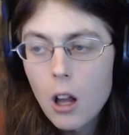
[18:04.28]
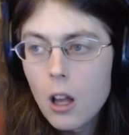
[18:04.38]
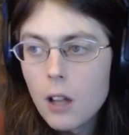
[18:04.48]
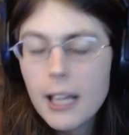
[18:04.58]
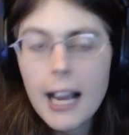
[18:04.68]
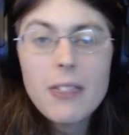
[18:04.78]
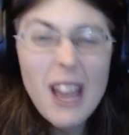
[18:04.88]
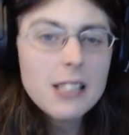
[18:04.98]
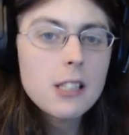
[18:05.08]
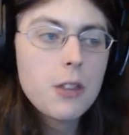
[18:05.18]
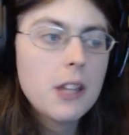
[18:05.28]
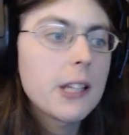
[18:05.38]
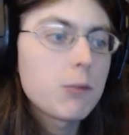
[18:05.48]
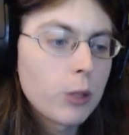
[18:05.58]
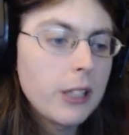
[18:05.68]
Like, that's the thing
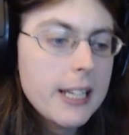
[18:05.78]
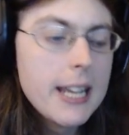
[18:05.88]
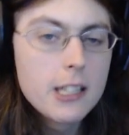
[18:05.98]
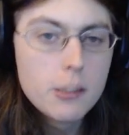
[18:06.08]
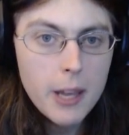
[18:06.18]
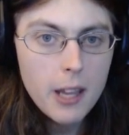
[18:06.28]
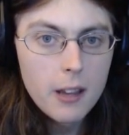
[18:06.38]
that really gets me.